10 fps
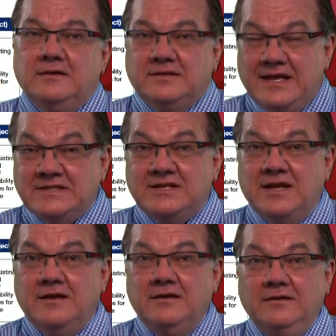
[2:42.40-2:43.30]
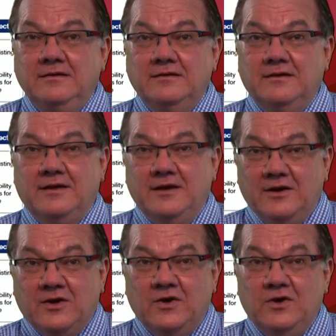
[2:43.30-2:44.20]
Testing can
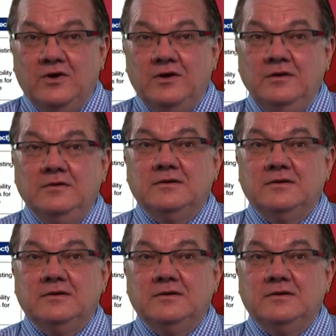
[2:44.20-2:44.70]
occur,